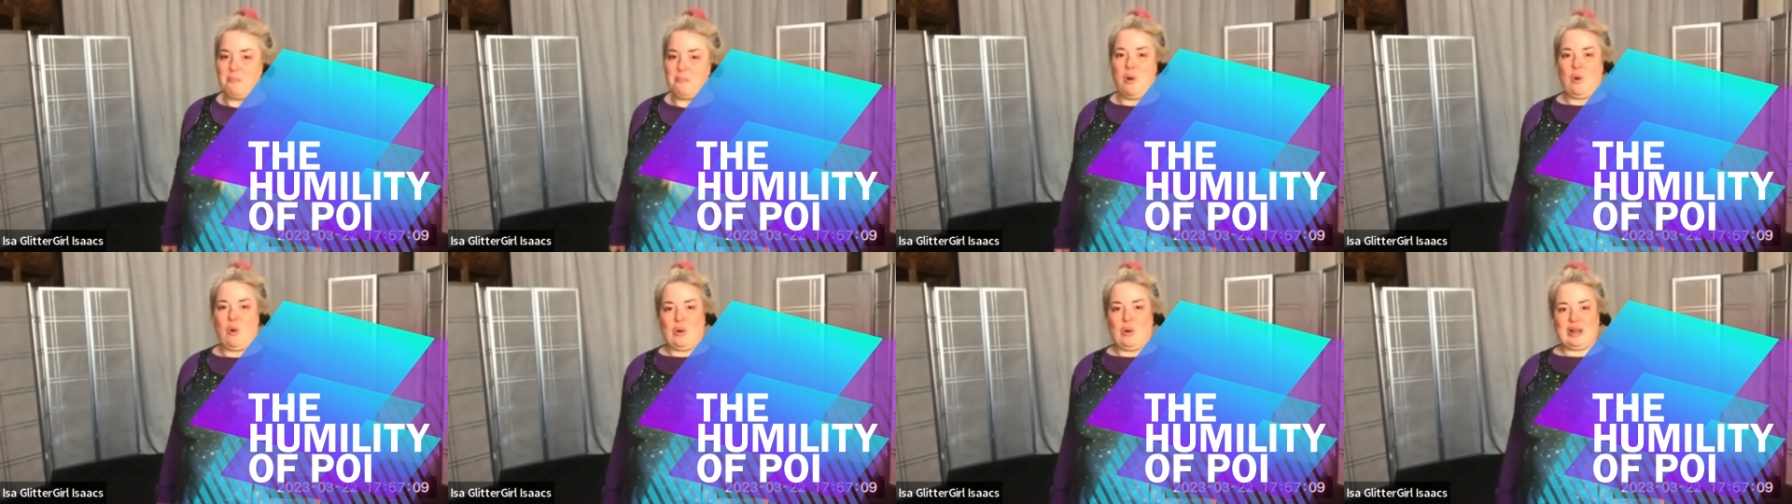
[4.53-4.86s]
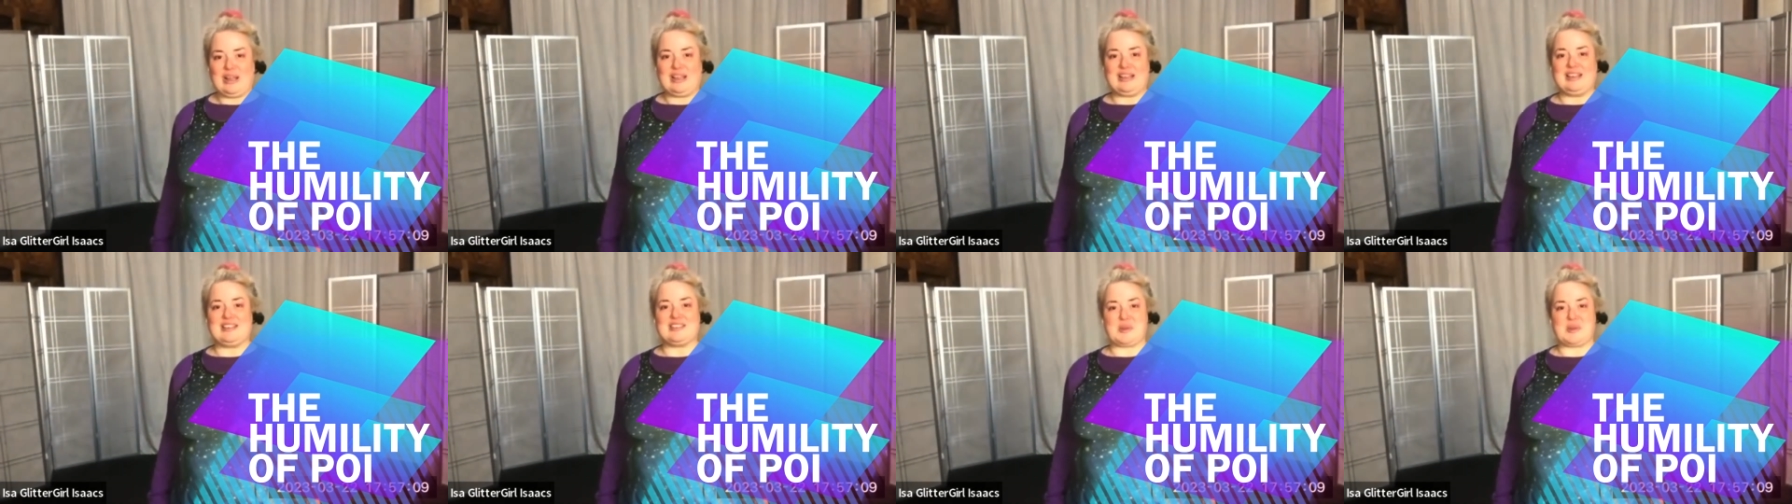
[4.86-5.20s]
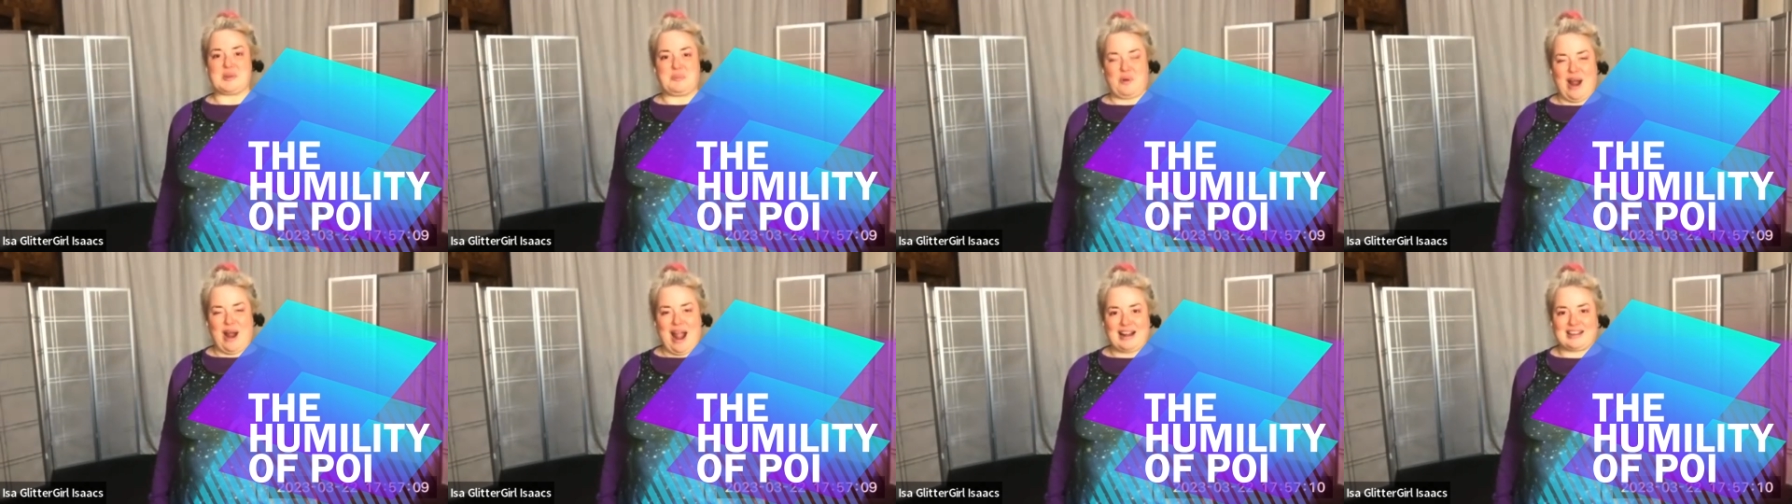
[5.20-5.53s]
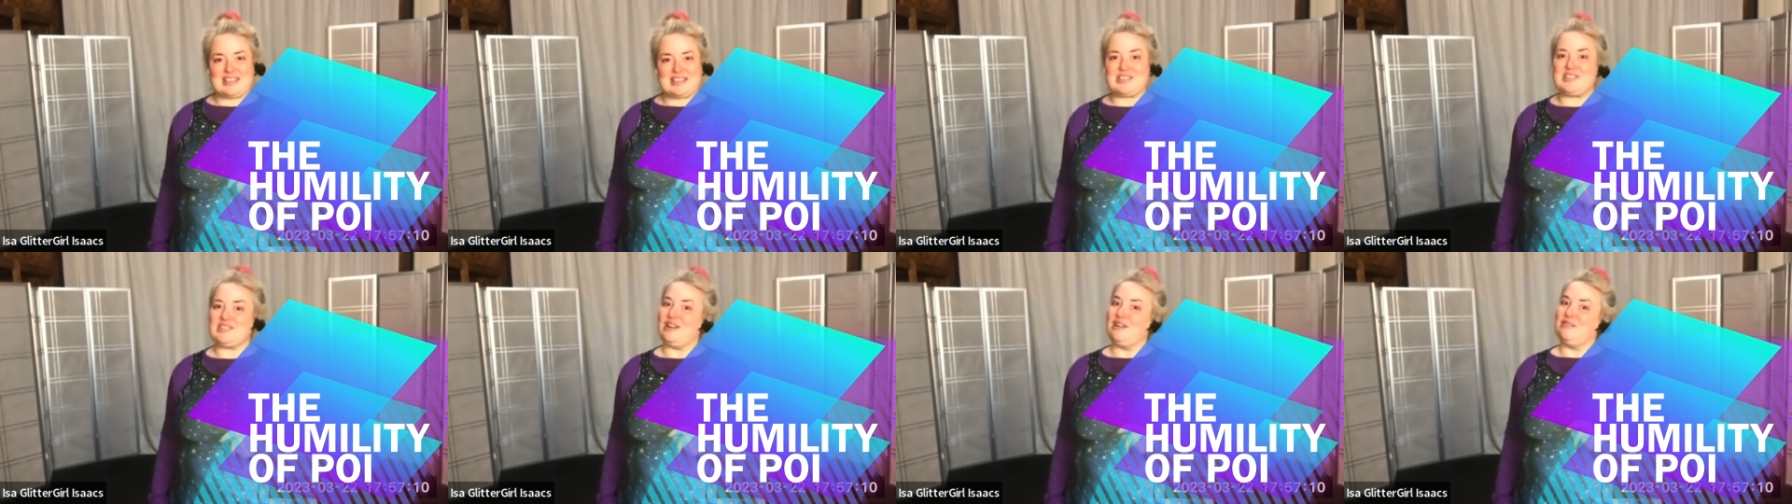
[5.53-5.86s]
poi is a
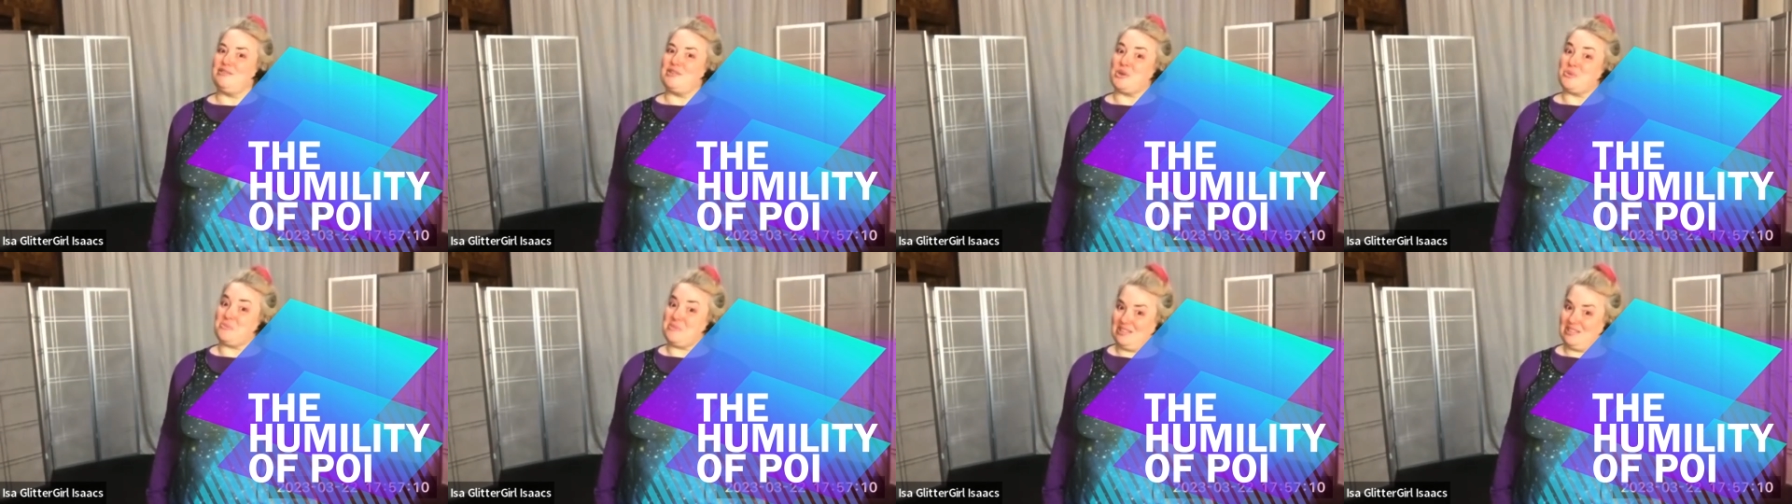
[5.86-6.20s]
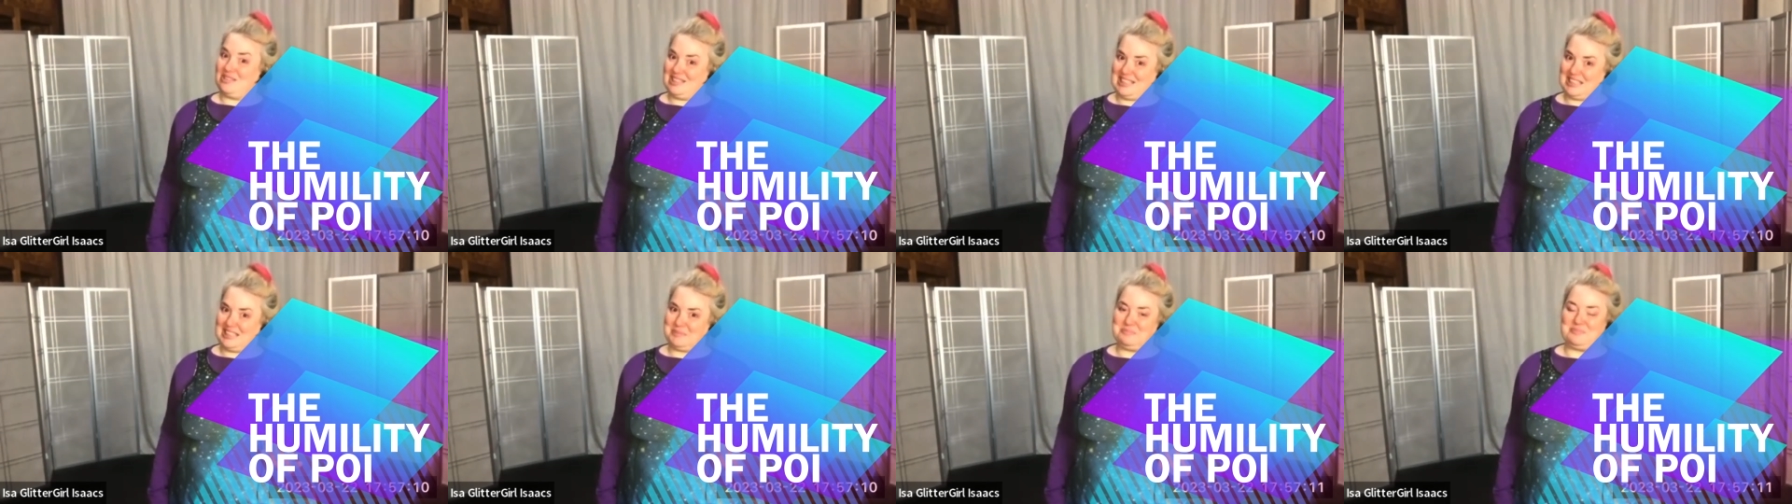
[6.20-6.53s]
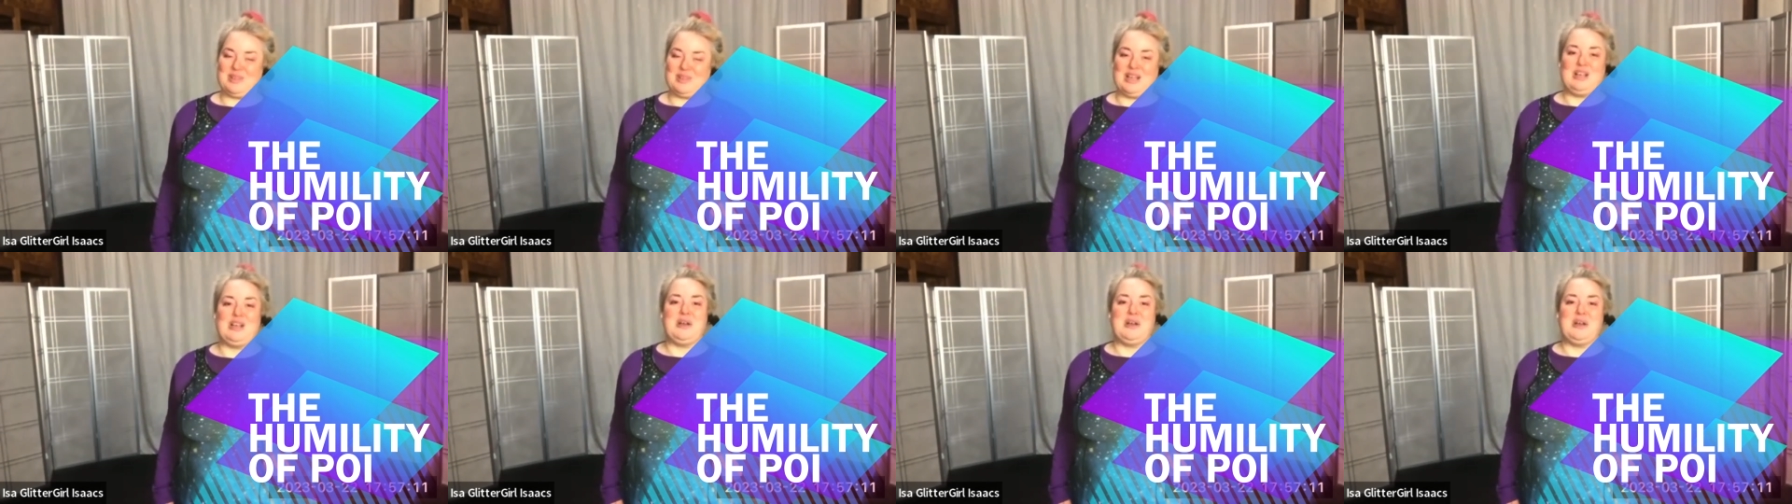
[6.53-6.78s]
practice of humility